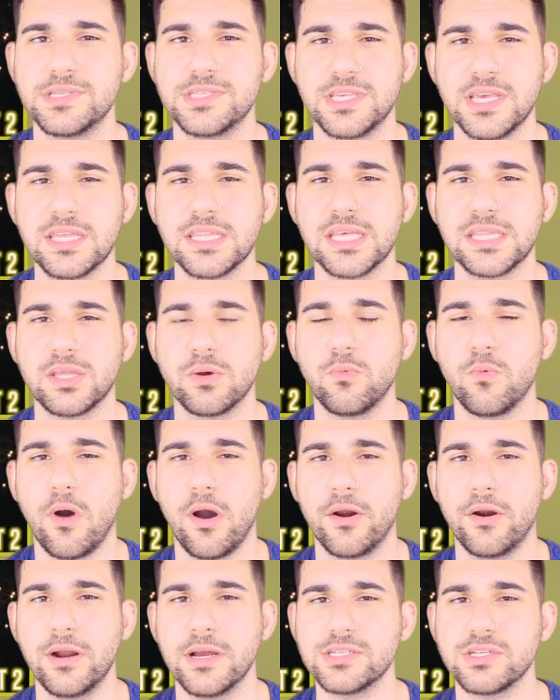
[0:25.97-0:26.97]
seeing that the
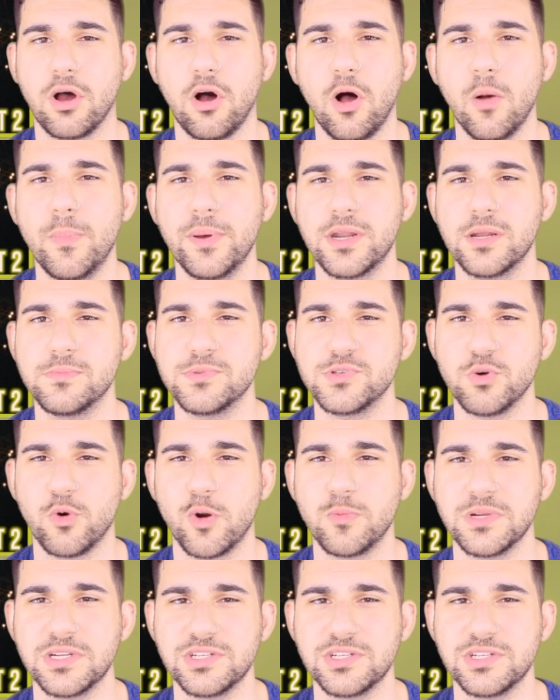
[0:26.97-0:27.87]
water has all been absorbed